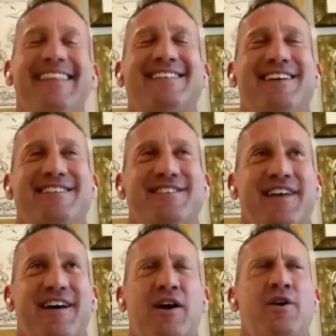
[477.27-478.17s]
go. That's awesome.
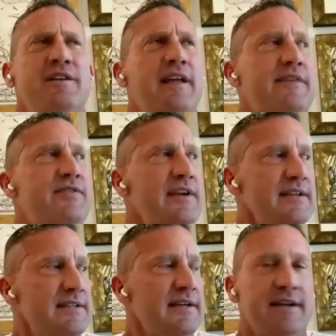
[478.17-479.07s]
Yeah, I heard. I think
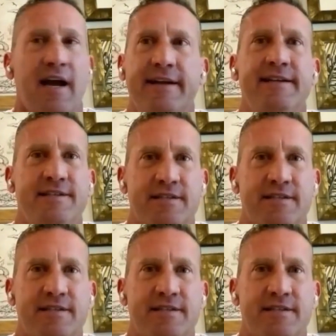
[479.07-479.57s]
it's like ninety